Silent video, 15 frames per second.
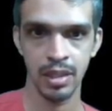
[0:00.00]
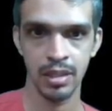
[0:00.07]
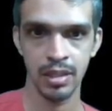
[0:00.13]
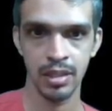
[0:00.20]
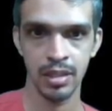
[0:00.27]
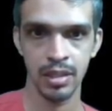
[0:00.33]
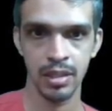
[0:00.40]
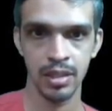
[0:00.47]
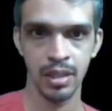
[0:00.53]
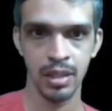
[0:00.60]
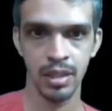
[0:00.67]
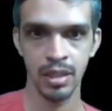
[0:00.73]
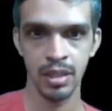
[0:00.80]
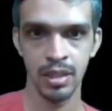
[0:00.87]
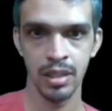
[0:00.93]
search.
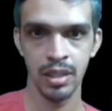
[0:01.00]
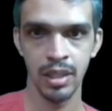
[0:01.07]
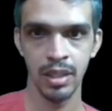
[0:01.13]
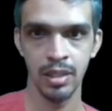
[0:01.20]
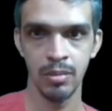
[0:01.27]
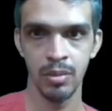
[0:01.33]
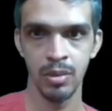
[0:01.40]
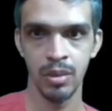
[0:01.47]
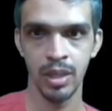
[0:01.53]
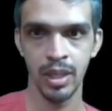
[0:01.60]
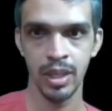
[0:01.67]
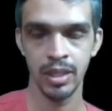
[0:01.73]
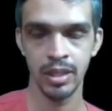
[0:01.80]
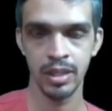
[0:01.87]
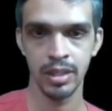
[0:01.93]
The
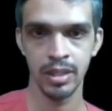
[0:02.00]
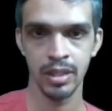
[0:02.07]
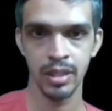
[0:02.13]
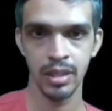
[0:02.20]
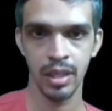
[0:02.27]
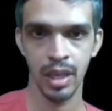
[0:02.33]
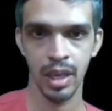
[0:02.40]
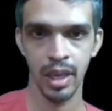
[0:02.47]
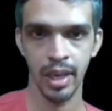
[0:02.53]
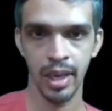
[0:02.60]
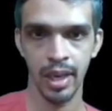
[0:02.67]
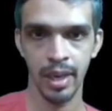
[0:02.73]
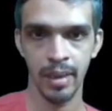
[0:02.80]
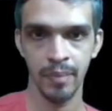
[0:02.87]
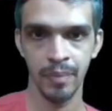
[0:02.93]
input is
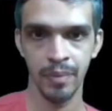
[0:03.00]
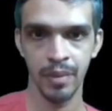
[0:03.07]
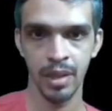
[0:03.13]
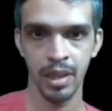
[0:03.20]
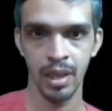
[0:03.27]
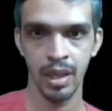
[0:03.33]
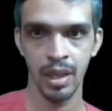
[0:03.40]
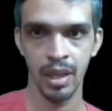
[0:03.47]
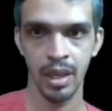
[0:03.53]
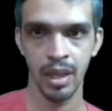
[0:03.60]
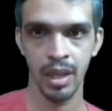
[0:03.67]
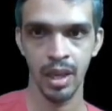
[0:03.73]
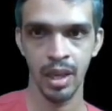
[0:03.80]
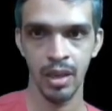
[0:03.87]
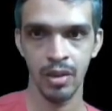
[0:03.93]
array
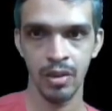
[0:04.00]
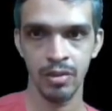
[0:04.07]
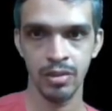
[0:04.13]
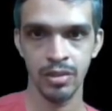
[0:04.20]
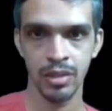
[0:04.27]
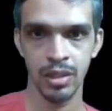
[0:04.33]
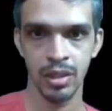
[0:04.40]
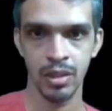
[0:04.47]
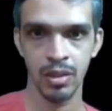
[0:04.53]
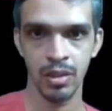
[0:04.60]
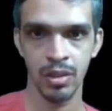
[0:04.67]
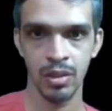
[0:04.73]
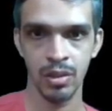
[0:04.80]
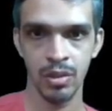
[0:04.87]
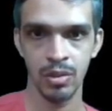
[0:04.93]
a of
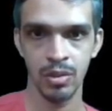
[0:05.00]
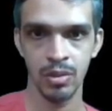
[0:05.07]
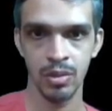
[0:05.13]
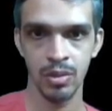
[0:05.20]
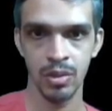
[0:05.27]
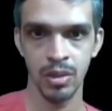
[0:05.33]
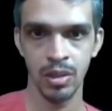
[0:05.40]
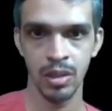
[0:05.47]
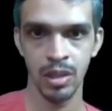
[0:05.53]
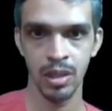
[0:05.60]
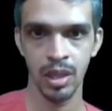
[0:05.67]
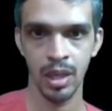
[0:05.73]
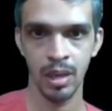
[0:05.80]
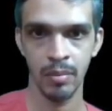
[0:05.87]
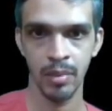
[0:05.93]
0 to
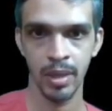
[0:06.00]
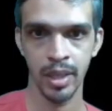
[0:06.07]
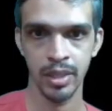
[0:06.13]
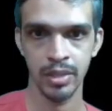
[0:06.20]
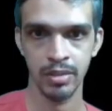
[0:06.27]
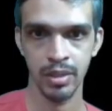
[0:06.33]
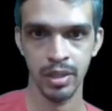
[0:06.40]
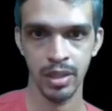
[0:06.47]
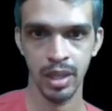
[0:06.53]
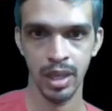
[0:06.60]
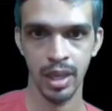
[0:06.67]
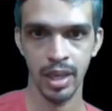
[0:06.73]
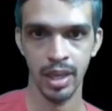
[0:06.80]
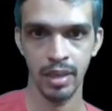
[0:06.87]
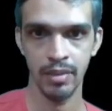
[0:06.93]
n minus
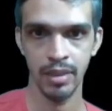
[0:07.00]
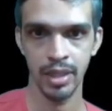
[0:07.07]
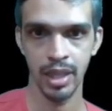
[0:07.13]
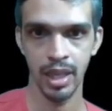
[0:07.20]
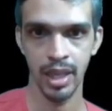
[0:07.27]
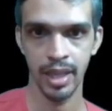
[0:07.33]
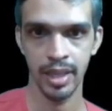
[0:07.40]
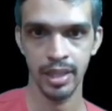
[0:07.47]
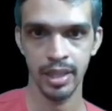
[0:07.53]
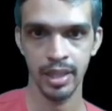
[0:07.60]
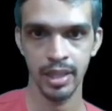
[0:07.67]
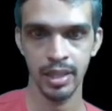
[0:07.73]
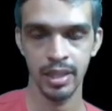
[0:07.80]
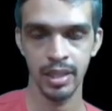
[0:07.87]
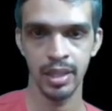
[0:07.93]
1, array with
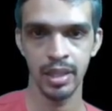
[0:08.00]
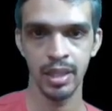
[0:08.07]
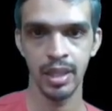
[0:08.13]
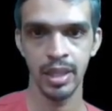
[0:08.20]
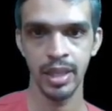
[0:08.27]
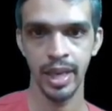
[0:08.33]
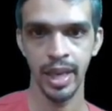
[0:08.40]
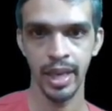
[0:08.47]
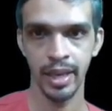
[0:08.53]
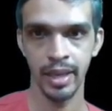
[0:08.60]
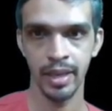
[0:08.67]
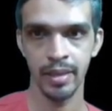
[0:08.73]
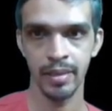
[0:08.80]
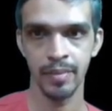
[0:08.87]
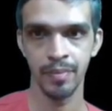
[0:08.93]
length
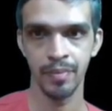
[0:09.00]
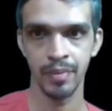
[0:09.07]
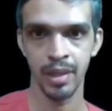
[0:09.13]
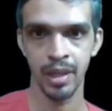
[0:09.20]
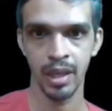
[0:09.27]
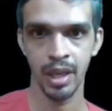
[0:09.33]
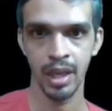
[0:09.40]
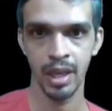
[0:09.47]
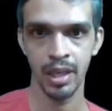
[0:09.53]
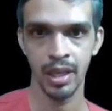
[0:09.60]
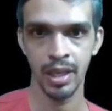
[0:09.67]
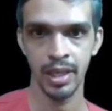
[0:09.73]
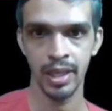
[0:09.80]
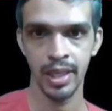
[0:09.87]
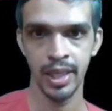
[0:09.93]
n
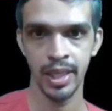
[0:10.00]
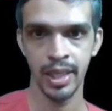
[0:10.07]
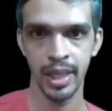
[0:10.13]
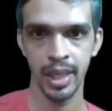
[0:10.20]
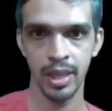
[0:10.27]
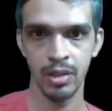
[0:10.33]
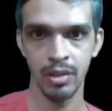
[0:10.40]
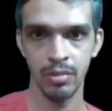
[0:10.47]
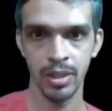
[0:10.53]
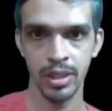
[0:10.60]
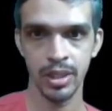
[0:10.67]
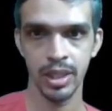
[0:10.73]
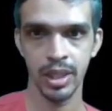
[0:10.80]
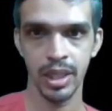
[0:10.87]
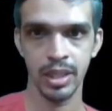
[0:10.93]
and key k
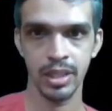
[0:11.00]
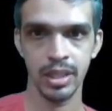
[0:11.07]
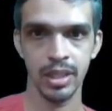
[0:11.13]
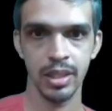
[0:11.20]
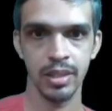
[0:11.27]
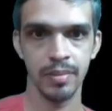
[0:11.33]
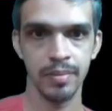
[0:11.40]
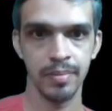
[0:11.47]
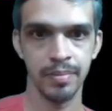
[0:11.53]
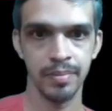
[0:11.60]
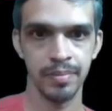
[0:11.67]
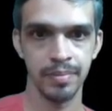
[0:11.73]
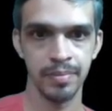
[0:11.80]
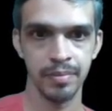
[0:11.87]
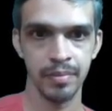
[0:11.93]
to be searched.
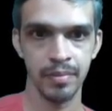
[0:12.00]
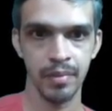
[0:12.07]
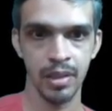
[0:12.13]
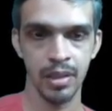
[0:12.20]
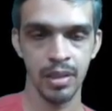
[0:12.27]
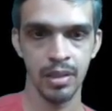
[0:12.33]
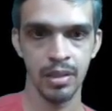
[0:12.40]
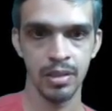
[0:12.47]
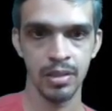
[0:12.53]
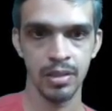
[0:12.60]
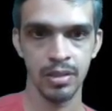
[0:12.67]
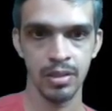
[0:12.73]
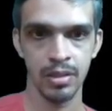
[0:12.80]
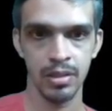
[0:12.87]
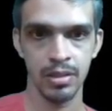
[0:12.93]

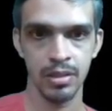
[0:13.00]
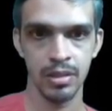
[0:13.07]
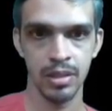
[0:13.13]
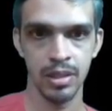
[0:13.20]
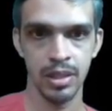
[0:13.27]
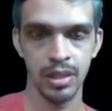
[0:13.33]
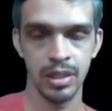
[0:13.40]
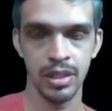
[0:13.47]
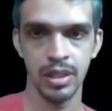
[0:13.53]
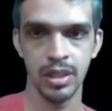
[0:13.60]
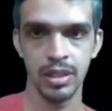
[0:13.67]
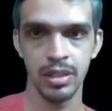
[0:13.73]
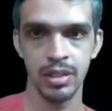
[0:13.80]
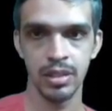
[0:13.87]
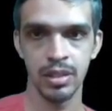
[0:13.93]
So this
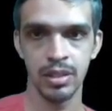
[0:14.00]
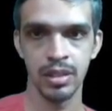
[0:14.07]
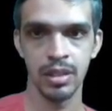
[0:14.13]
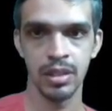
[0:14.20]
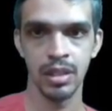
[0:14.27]
is